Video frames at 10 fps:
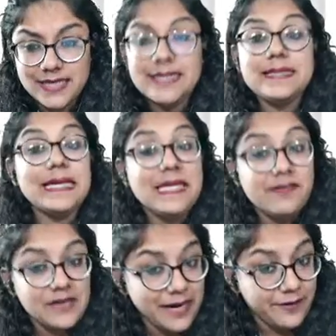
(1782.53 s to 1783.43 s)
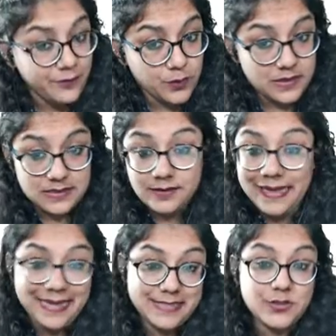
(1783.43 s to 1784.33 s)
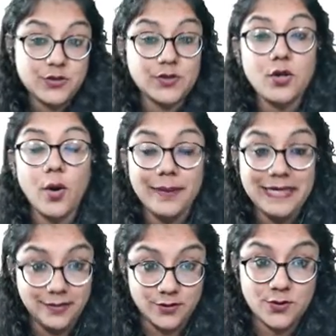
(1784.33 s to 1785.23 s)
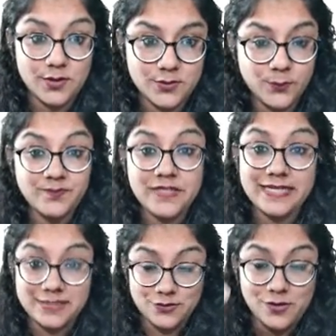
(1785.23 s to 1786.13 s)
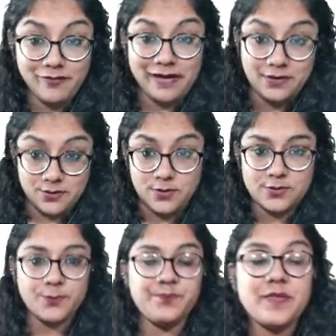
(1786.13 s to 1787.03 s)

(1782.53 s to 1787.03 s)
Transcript: they even have to consider the external competitors also, the external factors also.